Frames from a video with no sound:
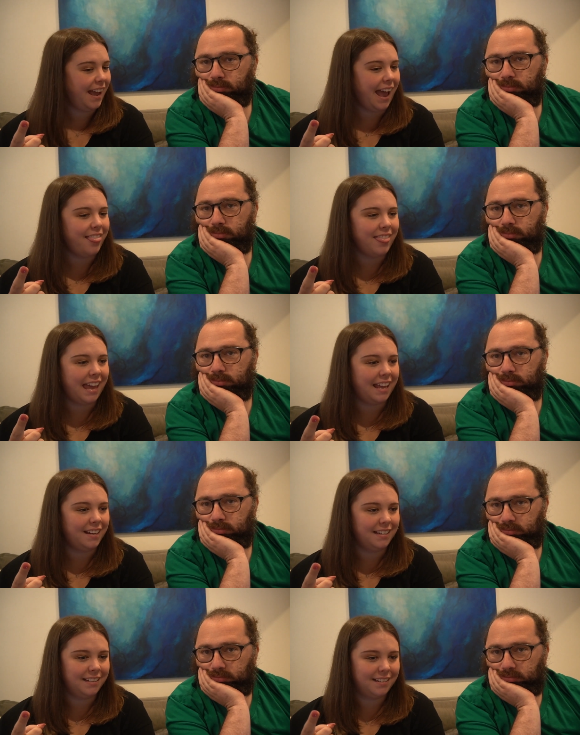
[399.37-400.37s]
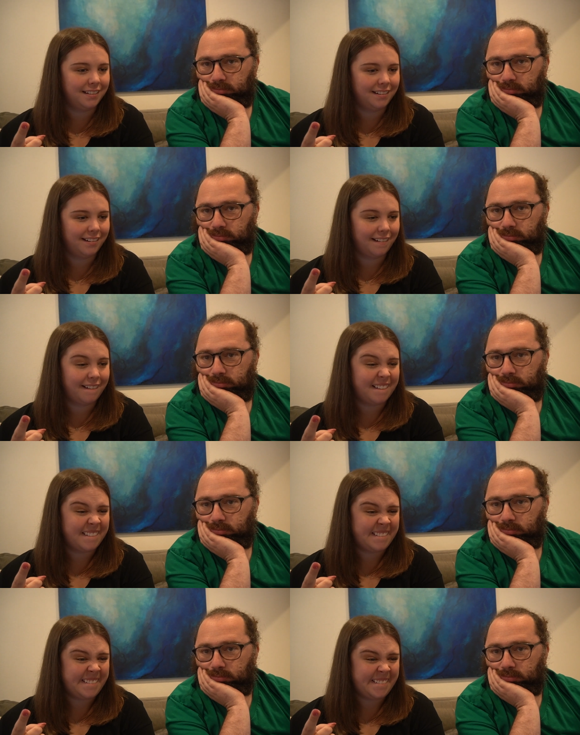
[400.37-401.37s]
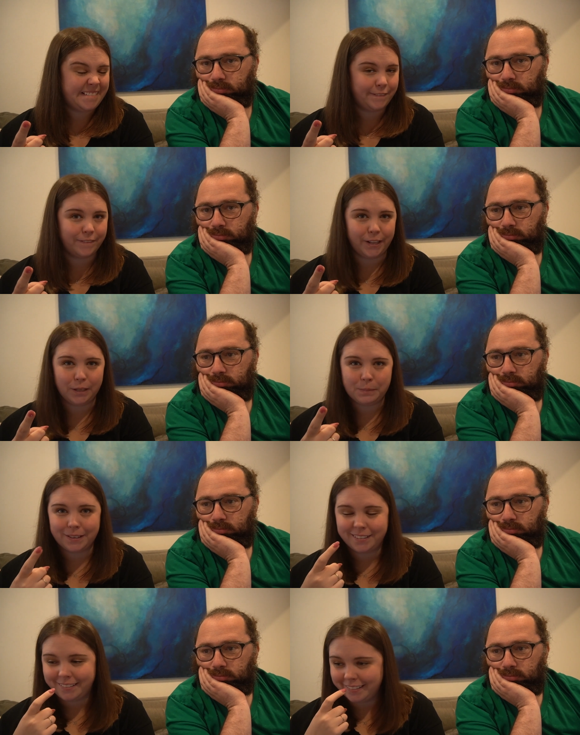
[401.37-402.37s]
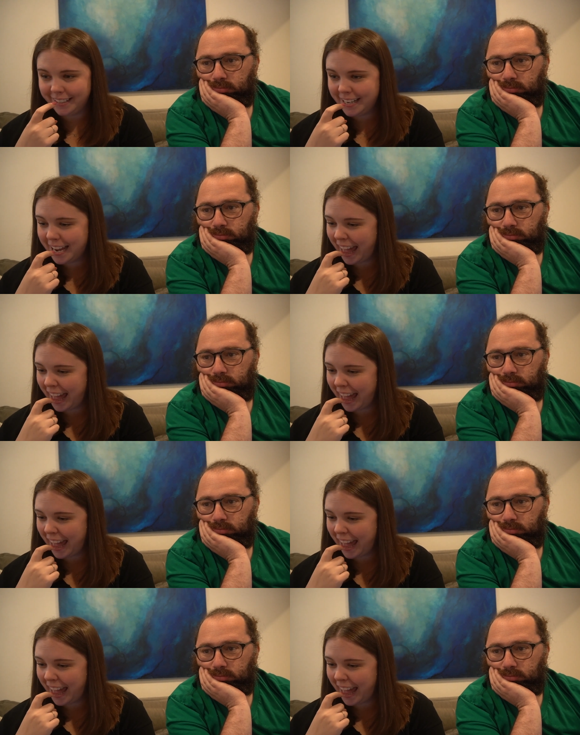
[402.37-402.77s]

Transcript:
Speaker 1: And then Philip or Colin?